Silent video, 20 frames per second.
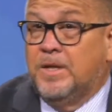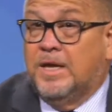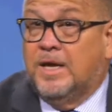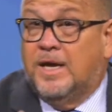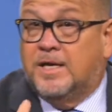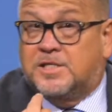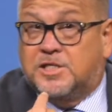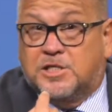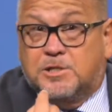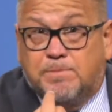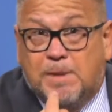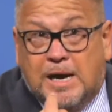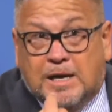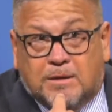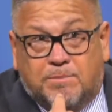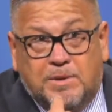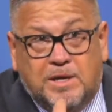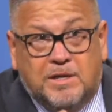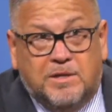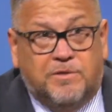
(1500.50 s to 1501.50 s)
it
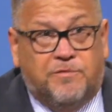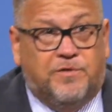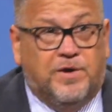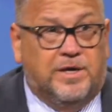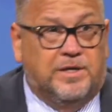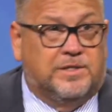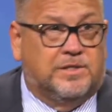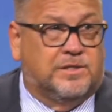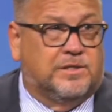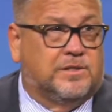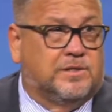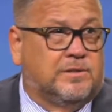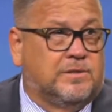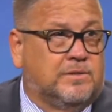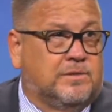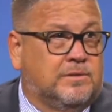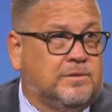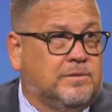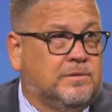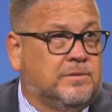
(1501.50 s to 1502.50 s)
smacked me in the face.
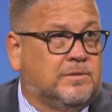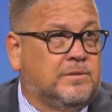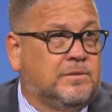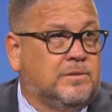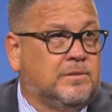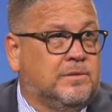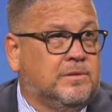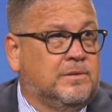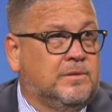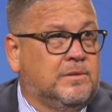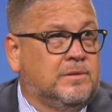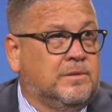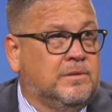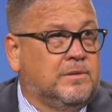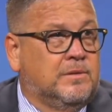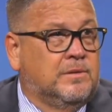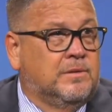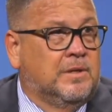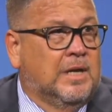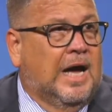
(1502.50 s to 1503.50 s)

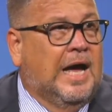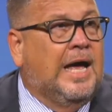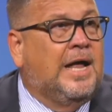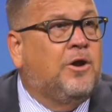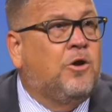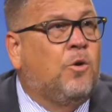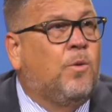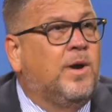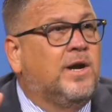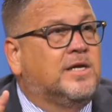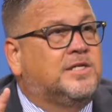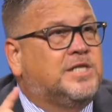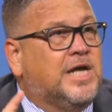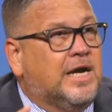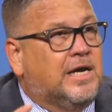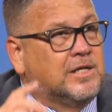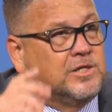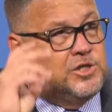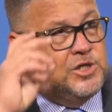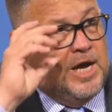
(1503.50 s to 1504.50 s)
I don't want to
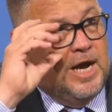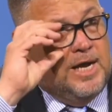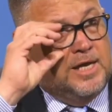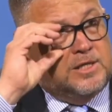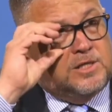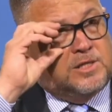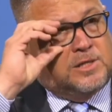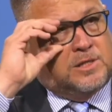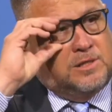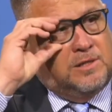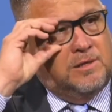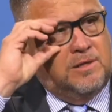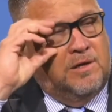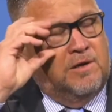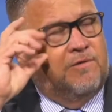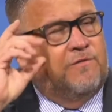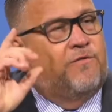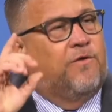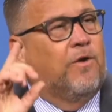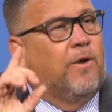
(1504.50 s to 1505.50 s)
take a chance
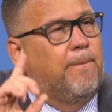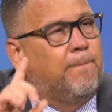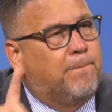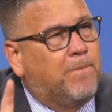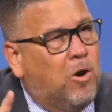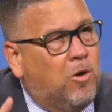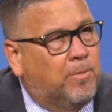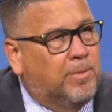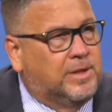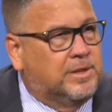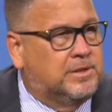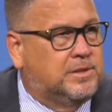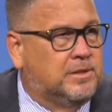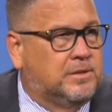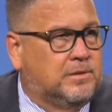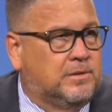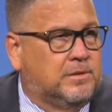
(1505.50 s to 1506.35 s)
for a moment